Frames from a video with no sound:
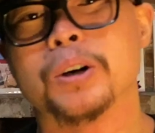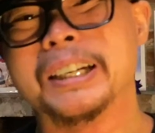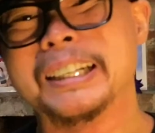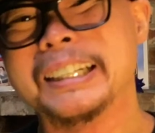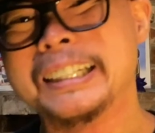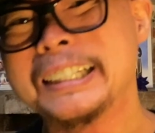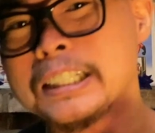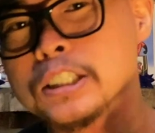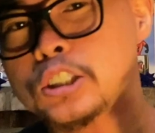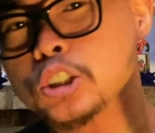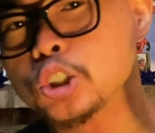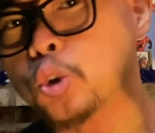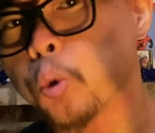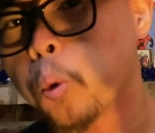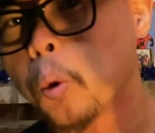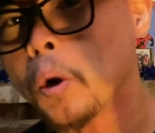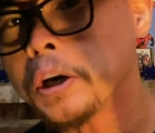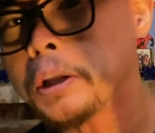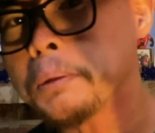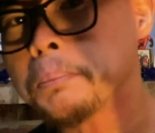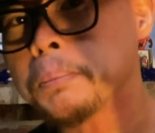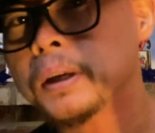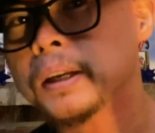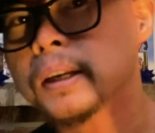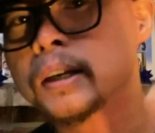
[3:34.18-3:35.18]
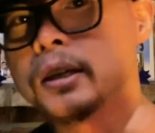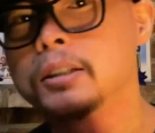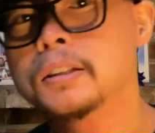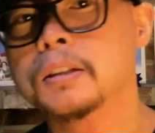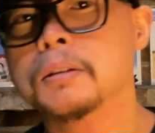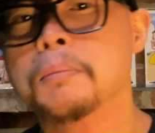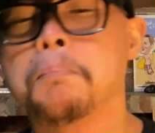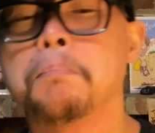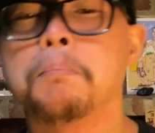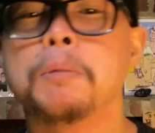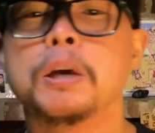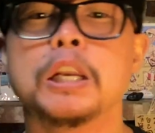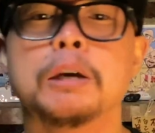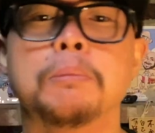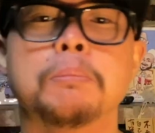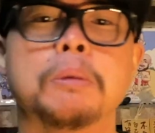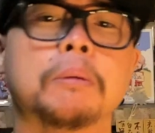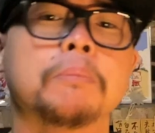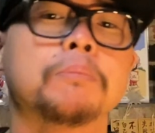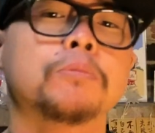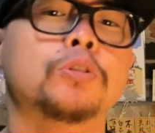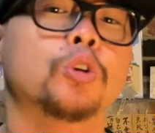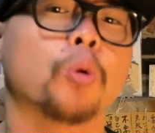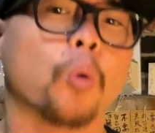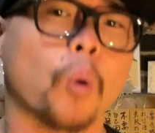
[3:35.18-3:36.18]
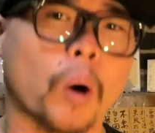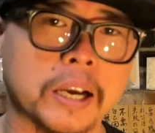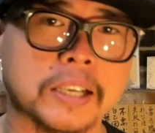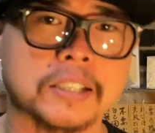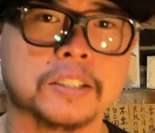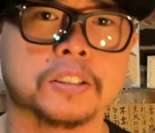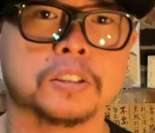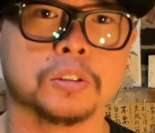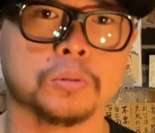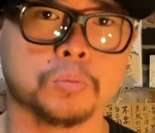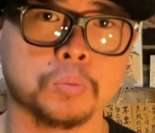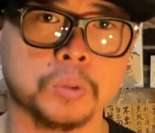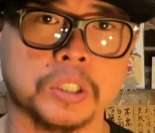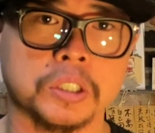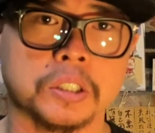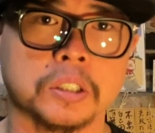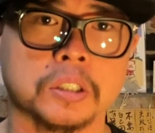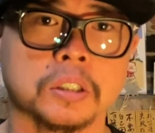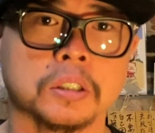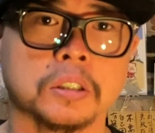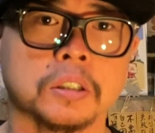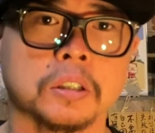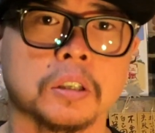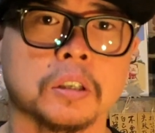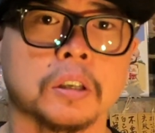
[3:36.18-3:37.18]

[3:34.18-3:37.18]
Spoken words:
at least 20 minutes minimum twice a week.